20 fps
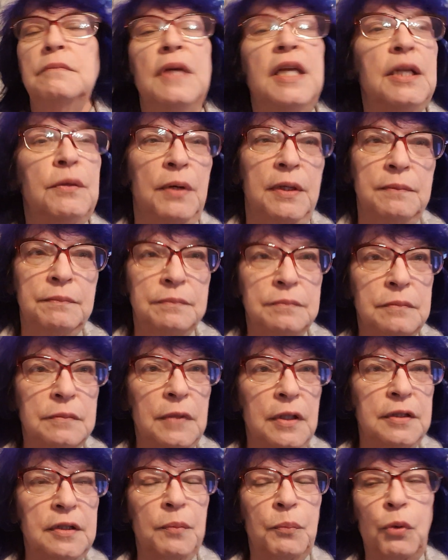Anyway,
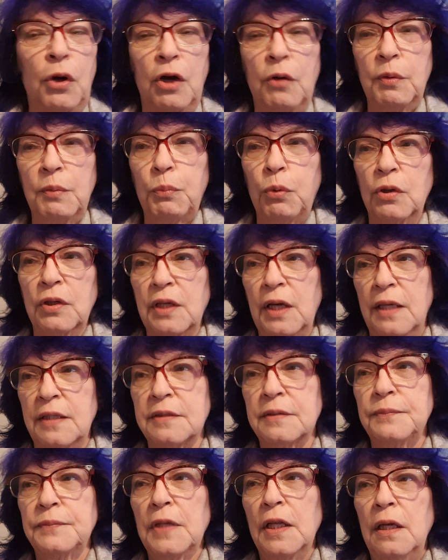the Briar Report
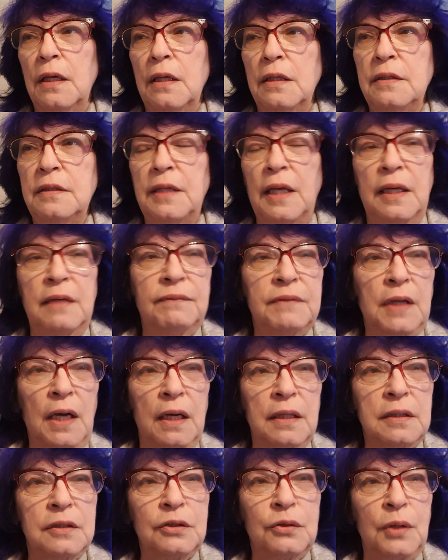guys, they've
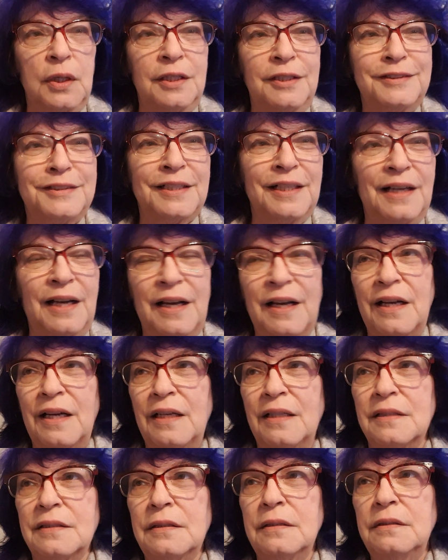got a great
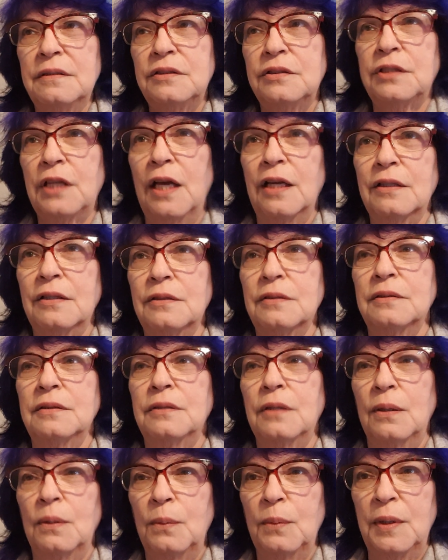channel
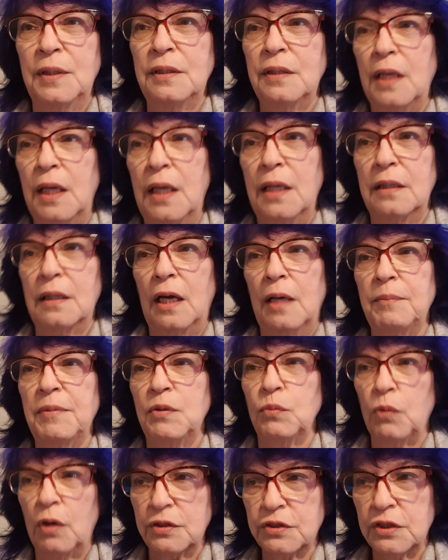going, and I've
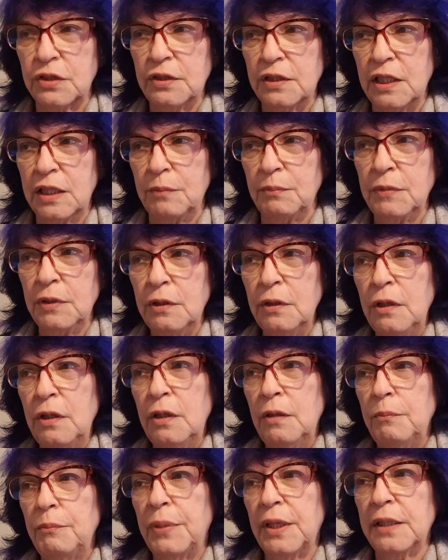been watching them,
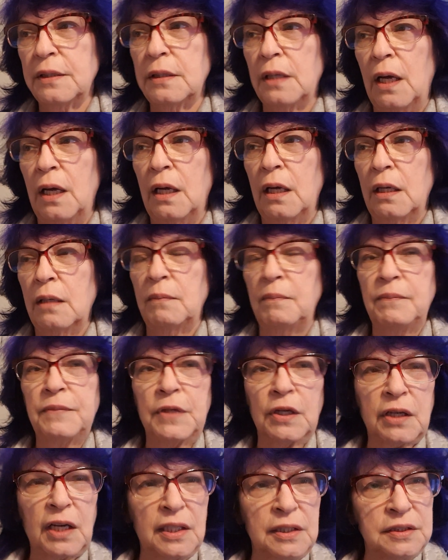but
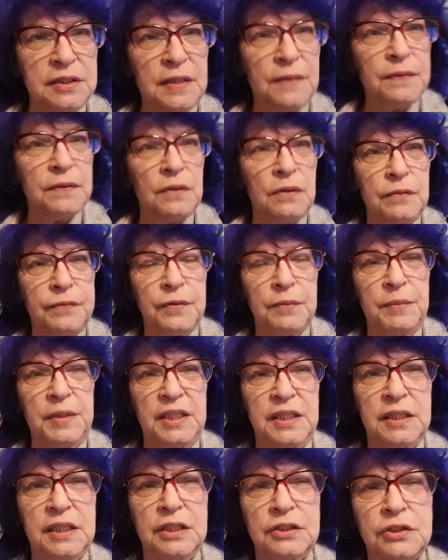they're kind of difficult for me
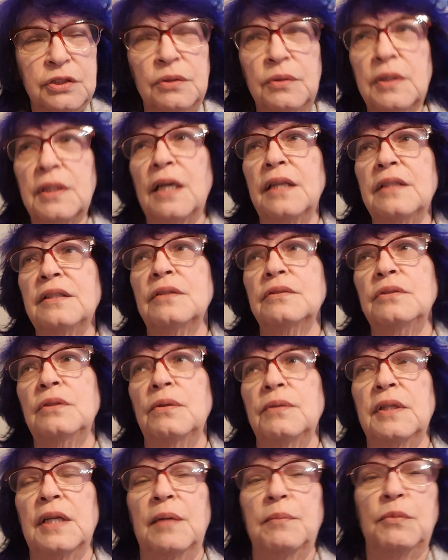to get to, and I don't know
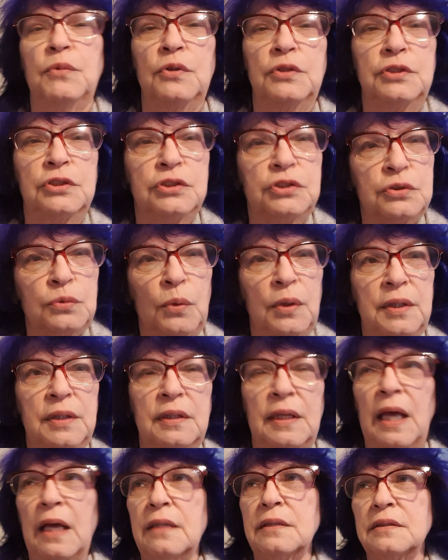that I'm going to join
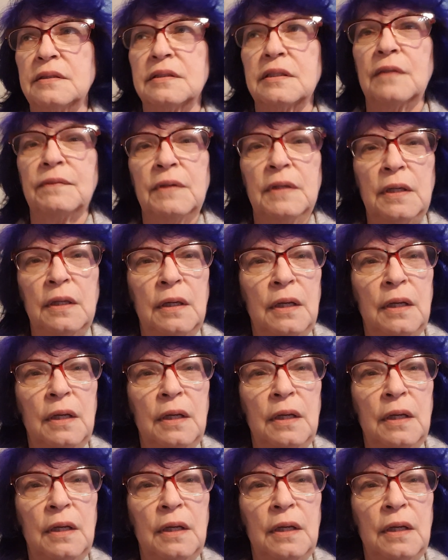that and stuff.